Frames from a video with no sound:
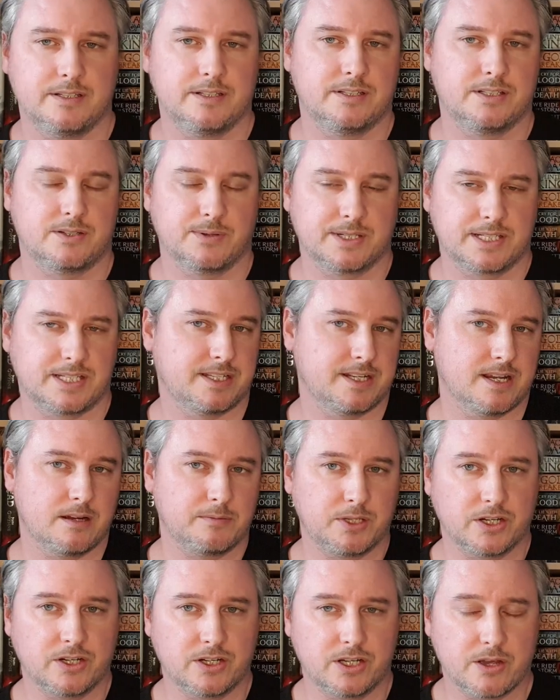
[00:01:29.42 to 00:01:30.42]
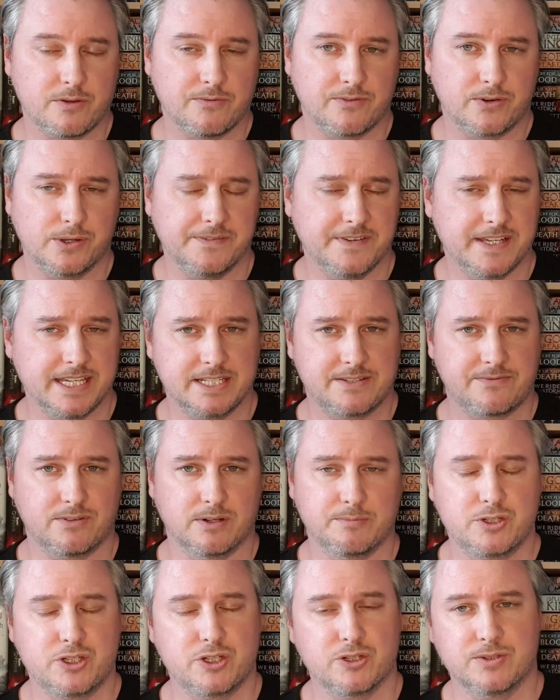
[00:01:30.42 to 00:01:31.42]
So as I say, I'm going to go through these
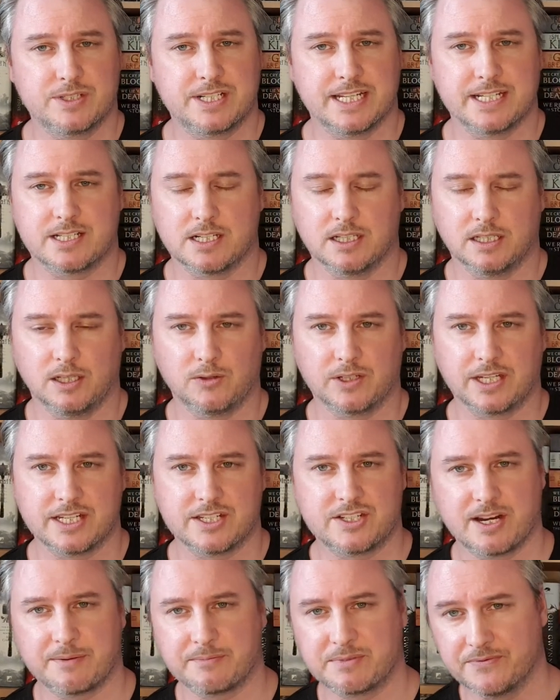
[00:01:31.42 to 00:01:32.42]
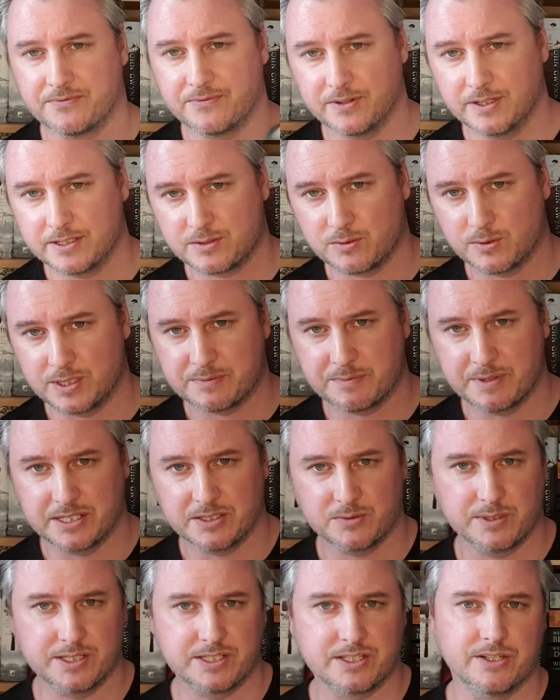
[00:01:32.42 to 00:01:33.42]
from shortest to longest chapter first, which
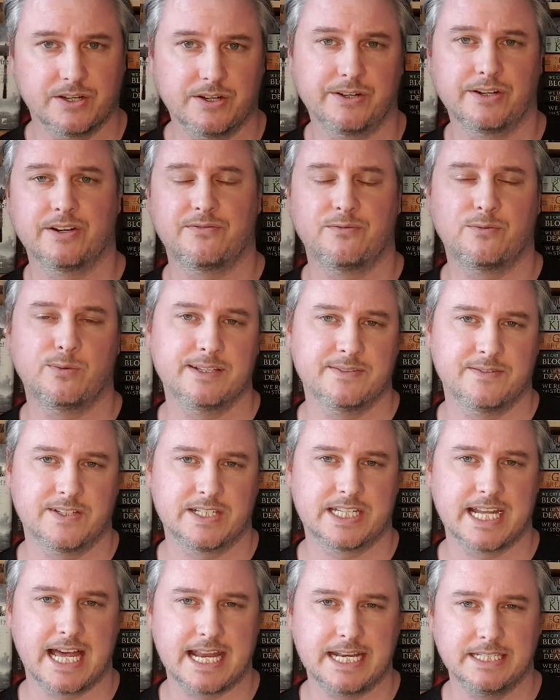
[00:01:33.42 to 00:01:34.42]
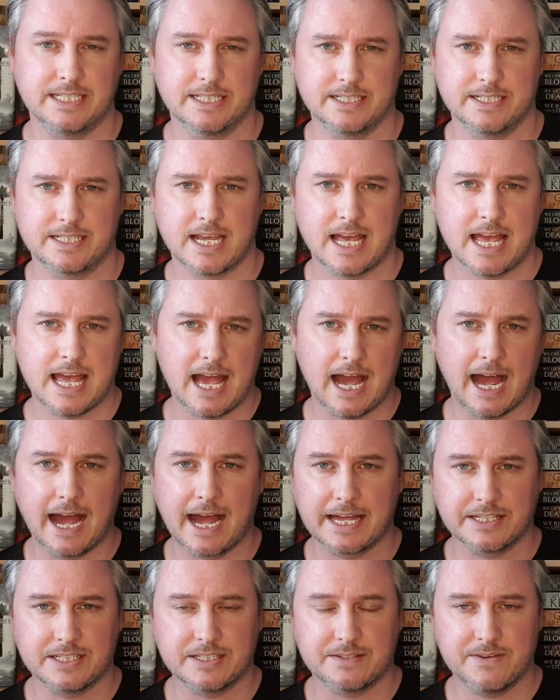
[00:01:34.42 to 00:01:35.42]
means we start off with Ascendant.
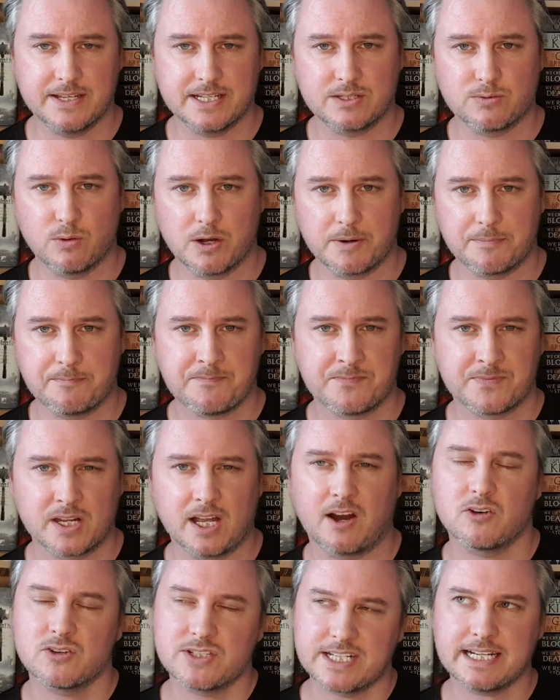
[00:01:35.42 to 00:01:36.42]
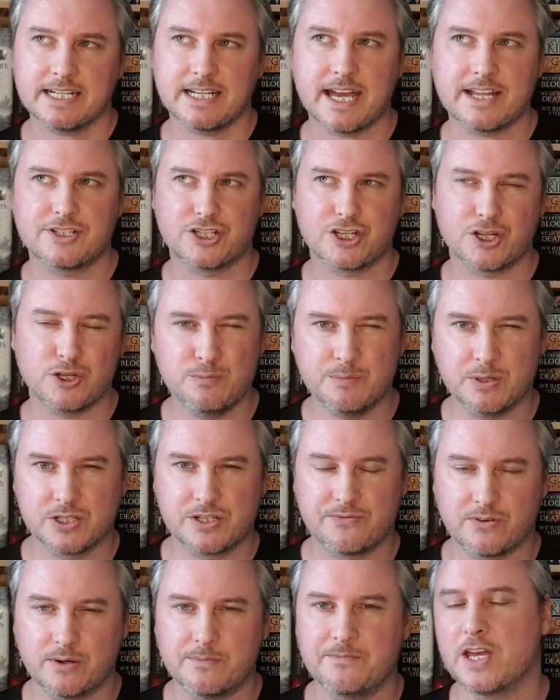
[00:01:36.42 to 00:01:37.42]
And this one, I didn't get too much
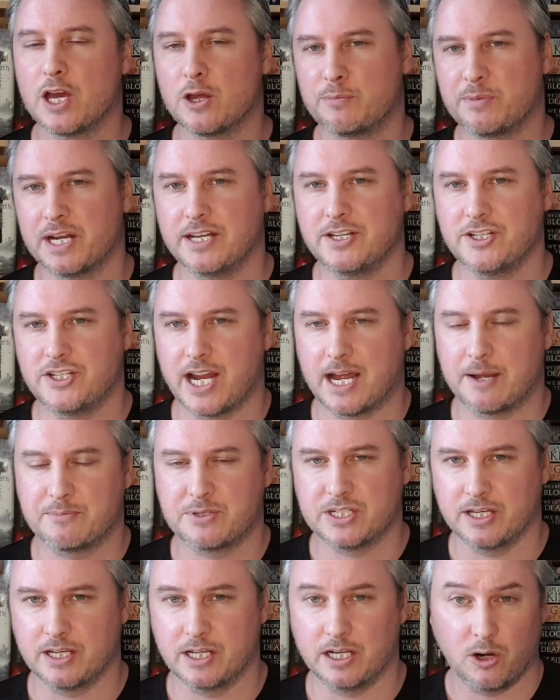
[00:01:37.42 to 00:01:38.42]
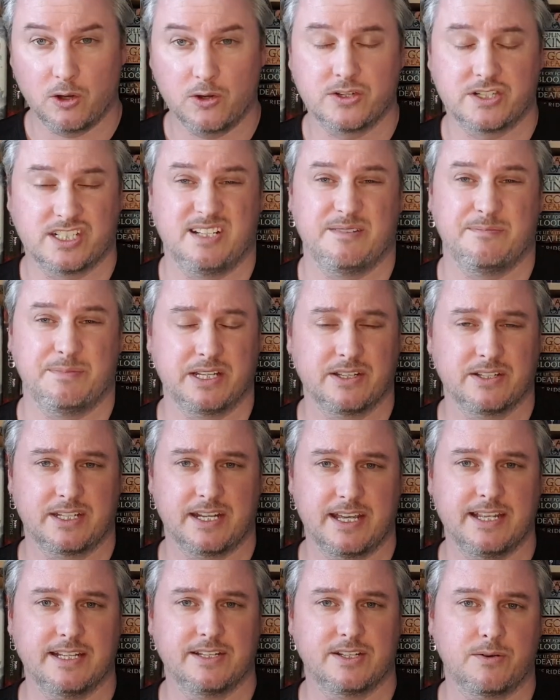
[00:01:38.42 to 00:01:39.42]
from the opening chapter, largely because
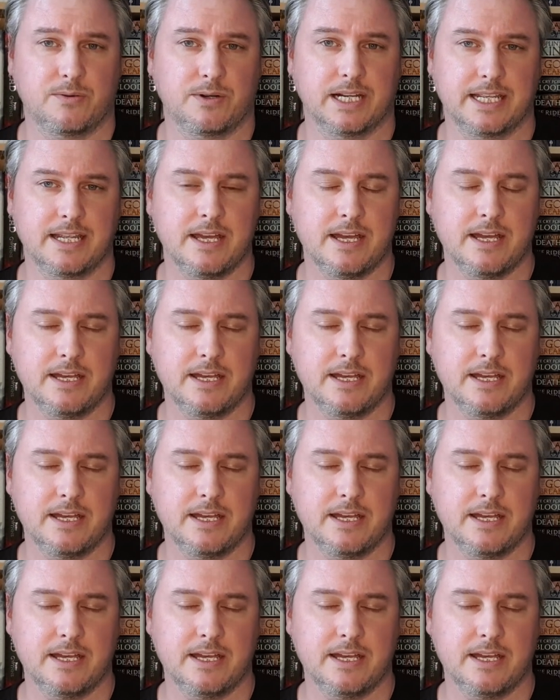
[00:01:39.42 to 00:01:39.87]
it is only